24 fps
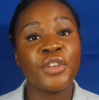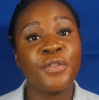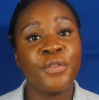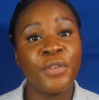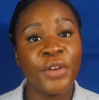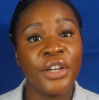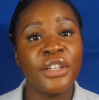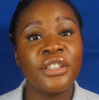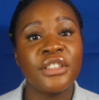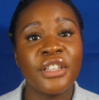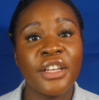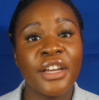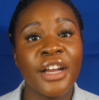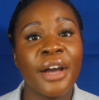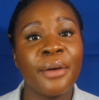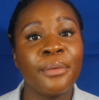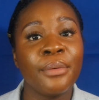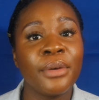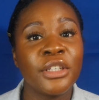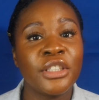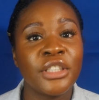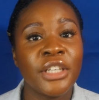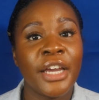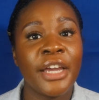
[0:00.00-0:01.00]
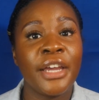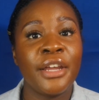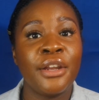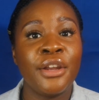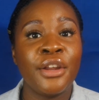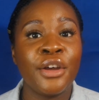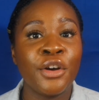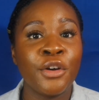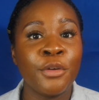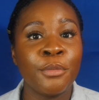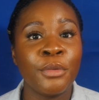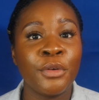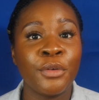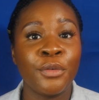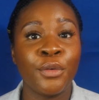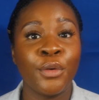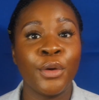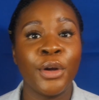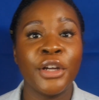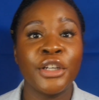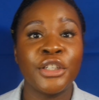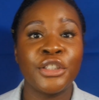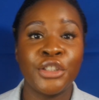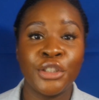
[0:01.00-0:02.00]
First thing I wish I had known
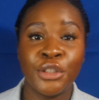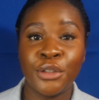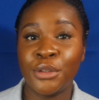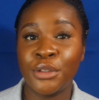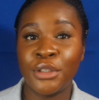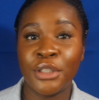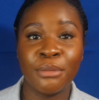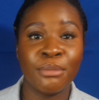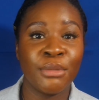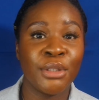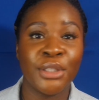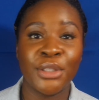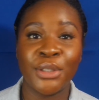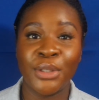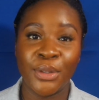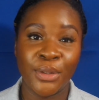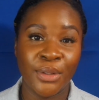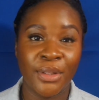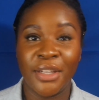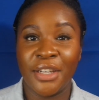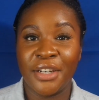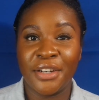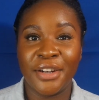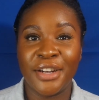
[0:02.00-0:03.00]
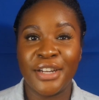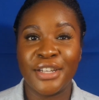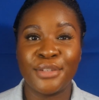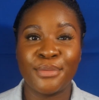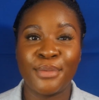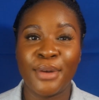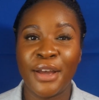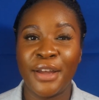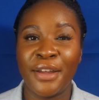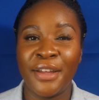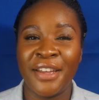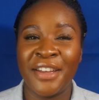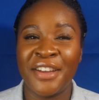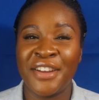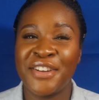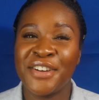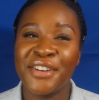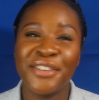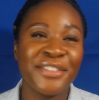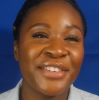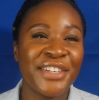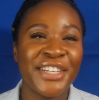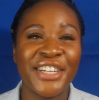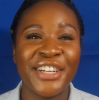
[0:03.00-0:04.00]
before choosing musical theater as my
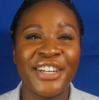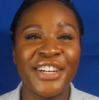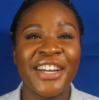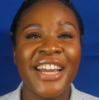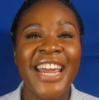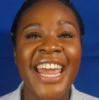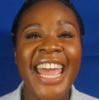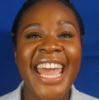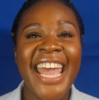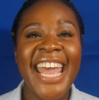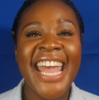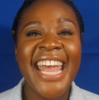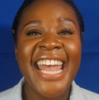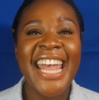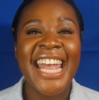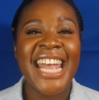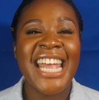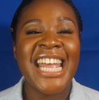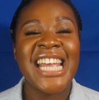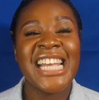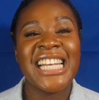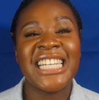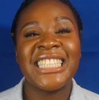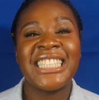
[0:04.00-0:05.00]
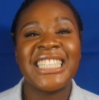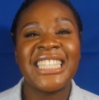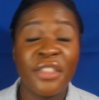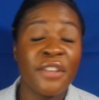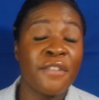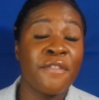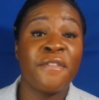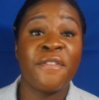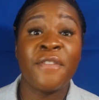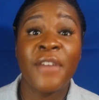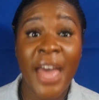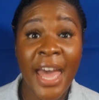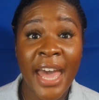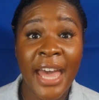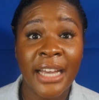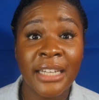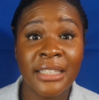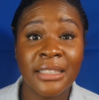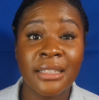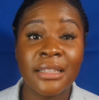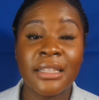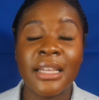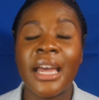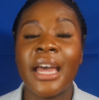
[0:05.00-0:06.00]
career is the
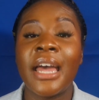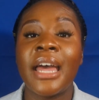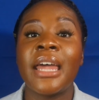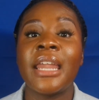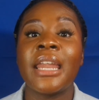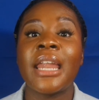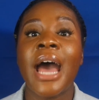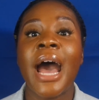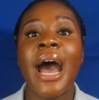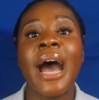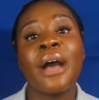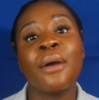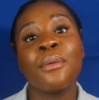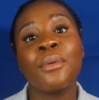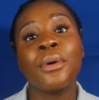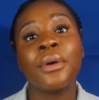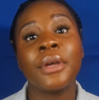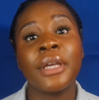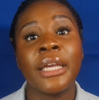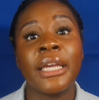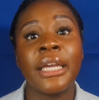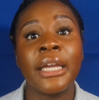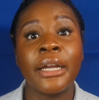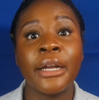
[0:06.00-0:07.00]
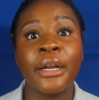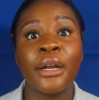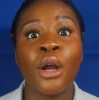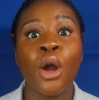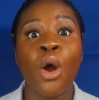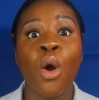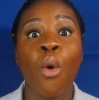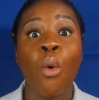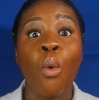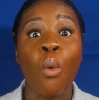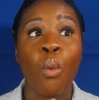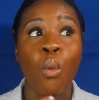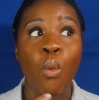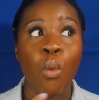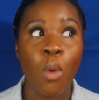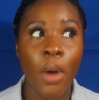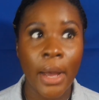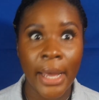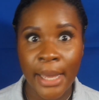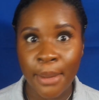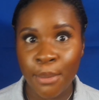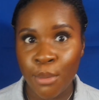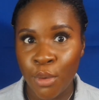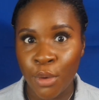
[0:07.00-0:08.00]
fact that I will hear
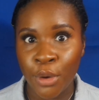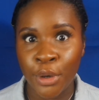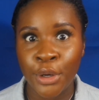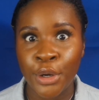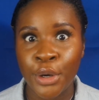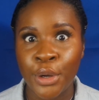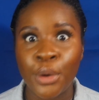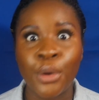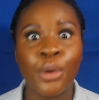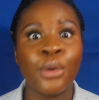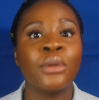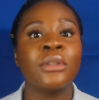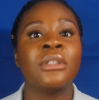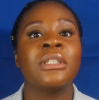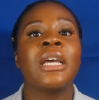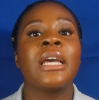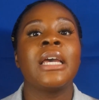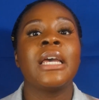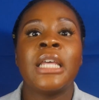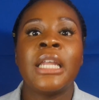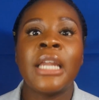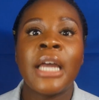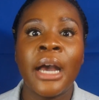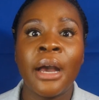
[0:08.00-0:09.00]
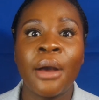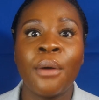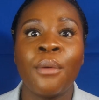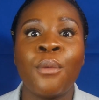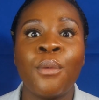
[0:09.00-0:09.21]
way more no's than I